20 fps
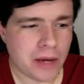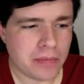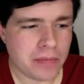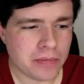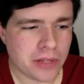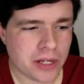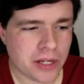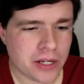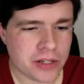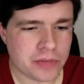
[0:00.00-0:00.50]

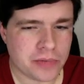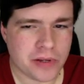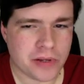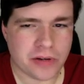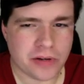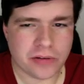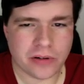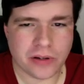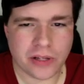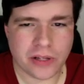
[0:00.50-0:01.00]
that has
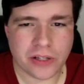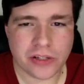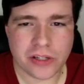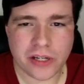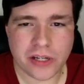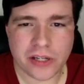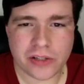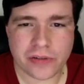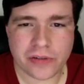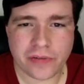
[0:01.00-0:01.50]
been. This
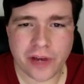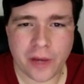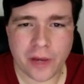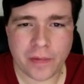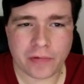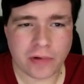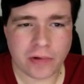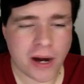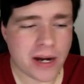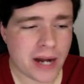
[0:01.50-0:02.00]
thing is
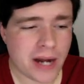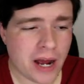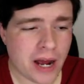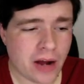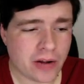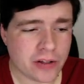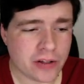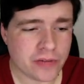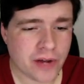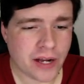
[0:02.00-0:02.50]
available right
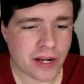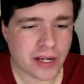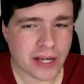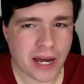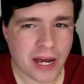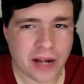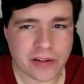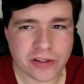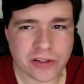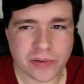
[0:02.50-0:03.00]
now. It's finally
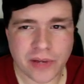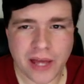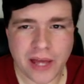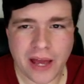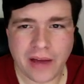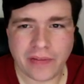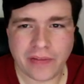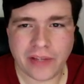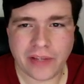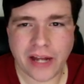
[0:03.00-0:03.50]
out. So we
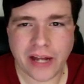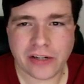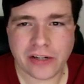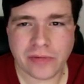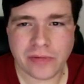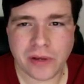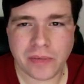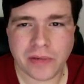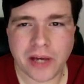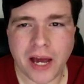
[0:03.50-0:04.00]
have the
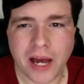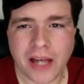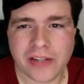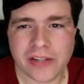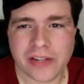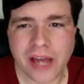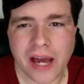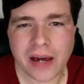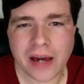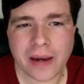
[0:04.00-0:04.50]
HMM
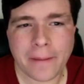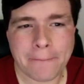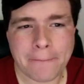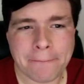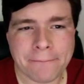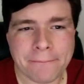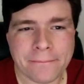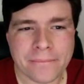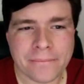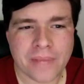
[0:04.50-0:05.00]
Guyzak,
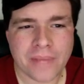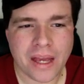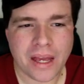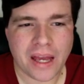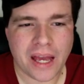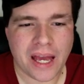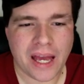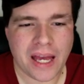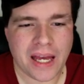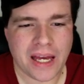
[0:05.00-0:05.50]

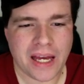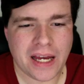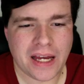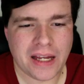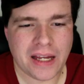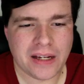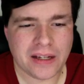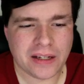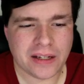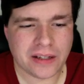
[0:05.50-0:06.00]

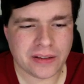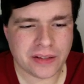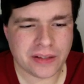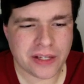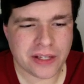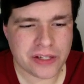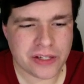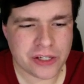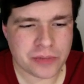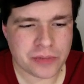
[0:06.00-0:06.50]
and
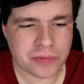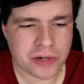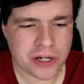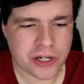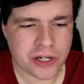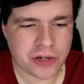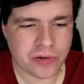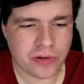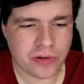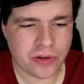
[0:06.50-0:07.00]
this is pretty
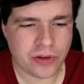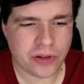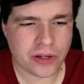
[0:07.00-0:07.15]
cool. The